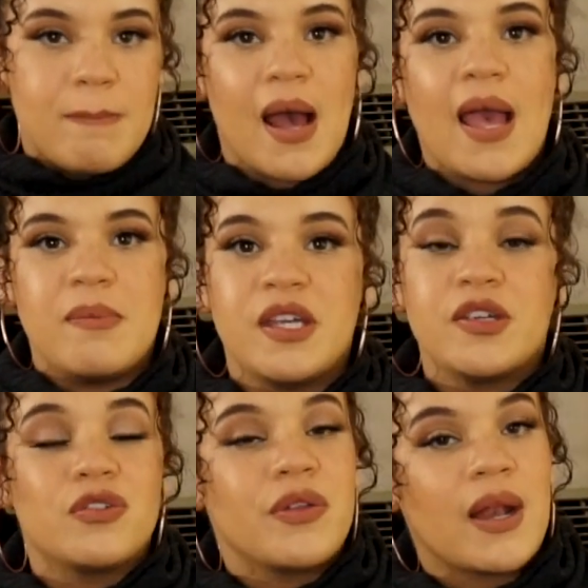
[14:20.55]
by
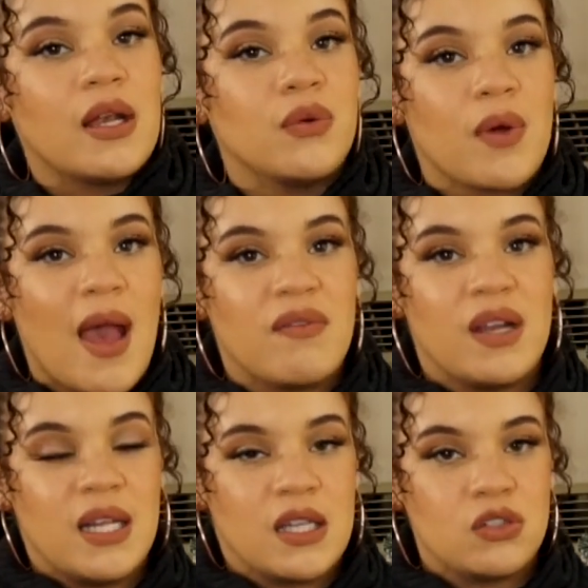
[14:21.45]
making sure that I don't have
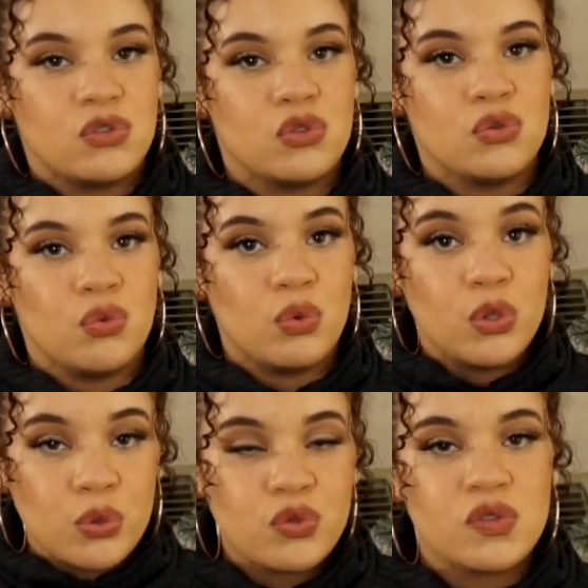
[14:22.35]
anything too
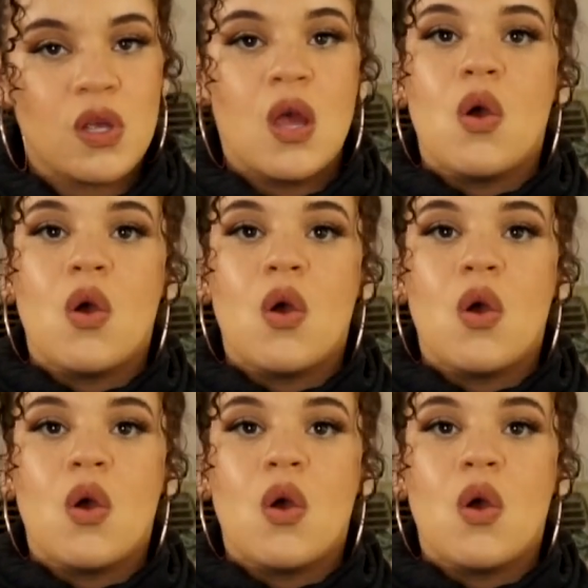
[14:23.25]
loose